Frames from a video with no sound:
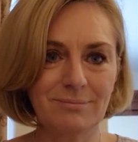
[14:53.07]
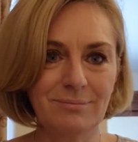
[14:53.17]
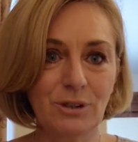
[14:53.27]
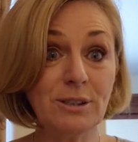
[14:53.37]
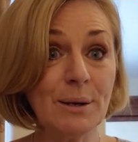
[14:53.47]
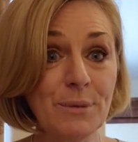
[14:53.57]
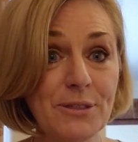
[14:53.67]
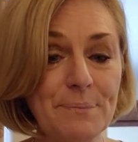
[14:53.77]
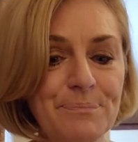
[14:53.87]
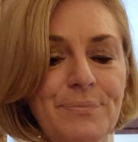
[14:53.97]
you're done with
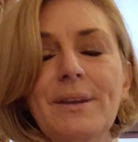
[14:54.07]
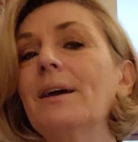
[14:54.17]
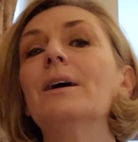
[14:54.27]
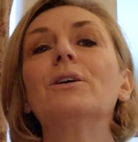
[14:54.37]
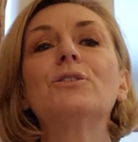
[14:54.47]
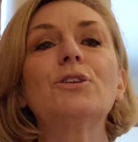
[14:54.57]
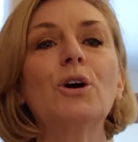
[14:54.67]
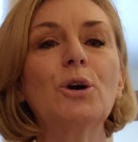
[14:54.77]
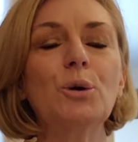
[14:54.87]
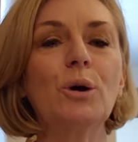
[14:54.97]
them.
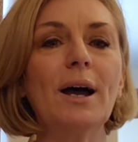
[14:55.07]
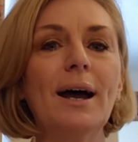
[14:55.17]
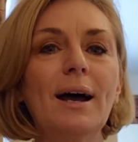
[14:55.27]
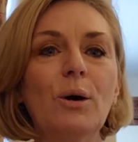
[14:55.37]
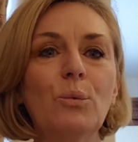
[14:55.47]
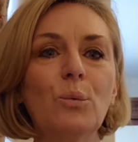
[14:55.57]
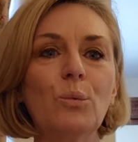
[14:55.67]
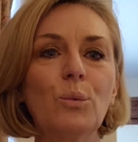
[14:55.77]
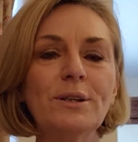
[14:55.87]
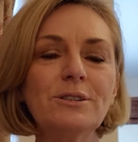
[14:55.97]
So
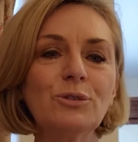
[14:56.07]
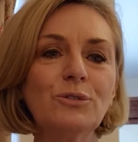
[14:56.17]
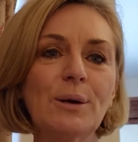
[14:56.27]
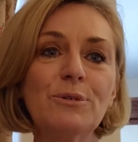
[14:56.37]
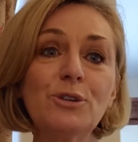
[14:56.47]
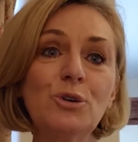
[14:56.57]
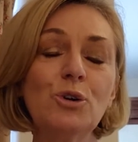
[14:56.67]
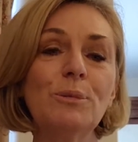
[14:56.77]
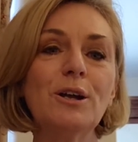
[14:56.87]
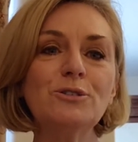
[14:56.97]
once you're done with your
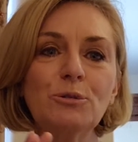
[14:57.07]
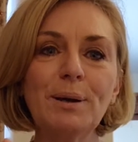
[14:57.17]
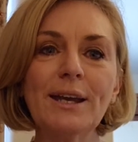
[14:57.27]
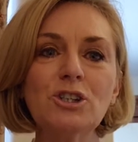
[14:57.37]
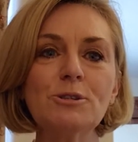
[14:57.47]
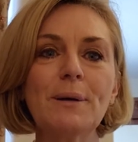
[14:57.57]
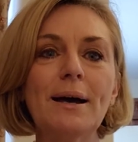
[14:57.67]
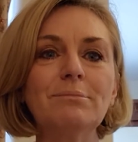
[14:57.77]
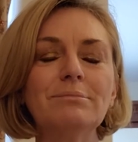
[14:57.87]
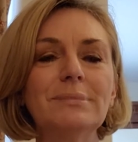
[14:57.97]
hormones, you package them
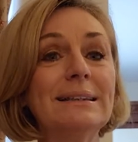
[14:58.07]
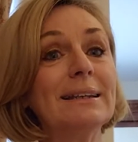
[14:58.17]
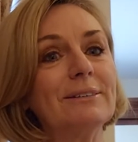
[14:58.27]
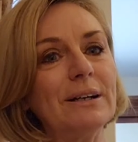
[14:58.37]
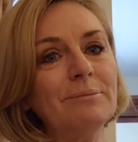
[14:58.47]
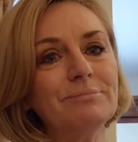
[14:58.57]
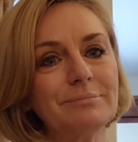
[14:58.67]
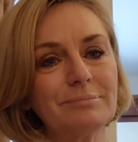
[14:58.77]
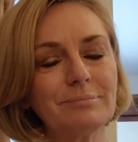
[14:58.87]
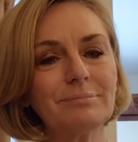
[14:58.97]
up in the liver.
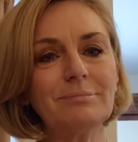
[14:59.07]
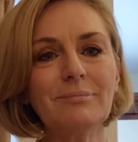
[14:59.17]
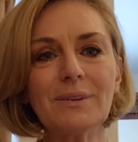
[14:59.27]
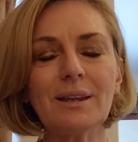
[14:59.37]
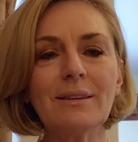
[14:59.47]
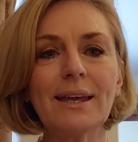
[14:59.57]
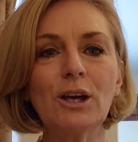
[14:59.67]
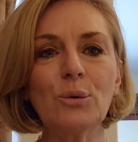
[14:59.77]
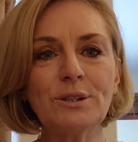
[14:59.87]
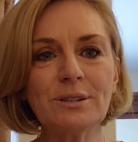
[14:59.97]
They
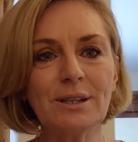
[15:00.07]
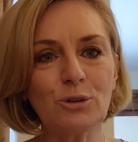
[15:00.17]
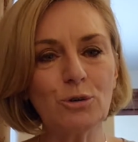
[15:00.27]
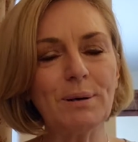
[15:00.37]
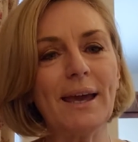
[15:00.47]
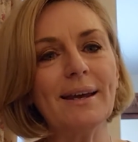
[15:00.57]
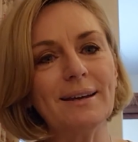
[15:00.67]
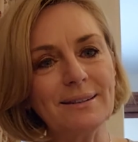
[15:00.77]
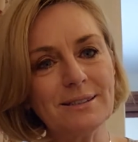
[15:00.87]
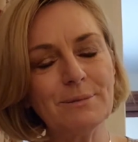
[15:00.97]
go into the gallbladder, into the